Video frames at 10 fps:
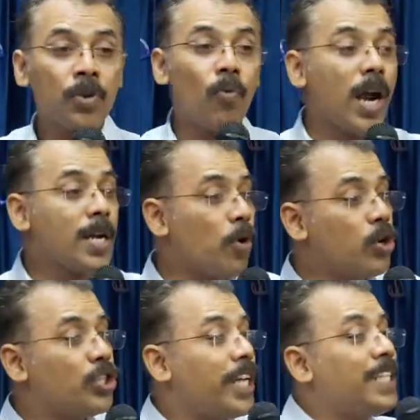What
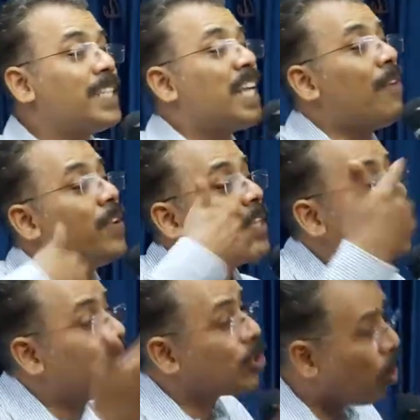about teaching
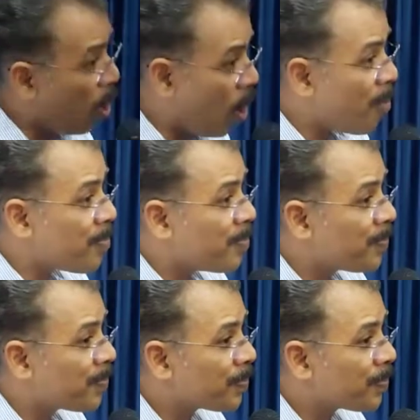everything at home?